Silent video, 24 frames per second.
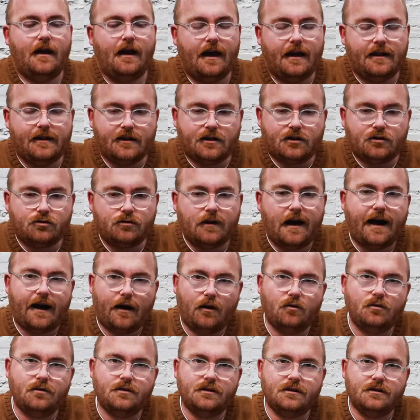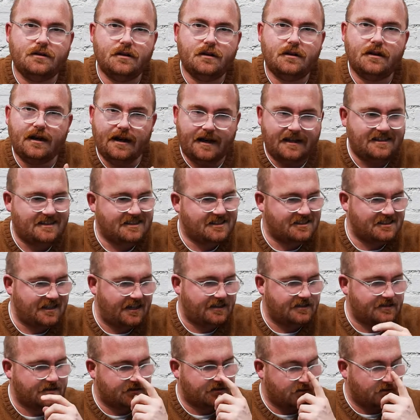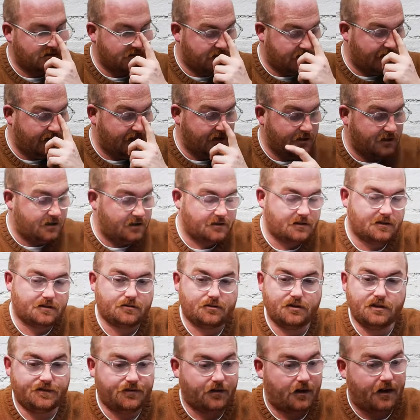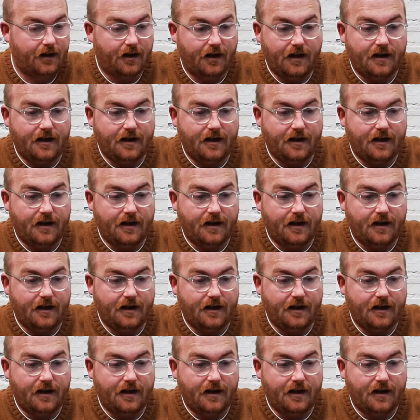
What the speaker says: And the crowd insists on seeing Jesus crucified.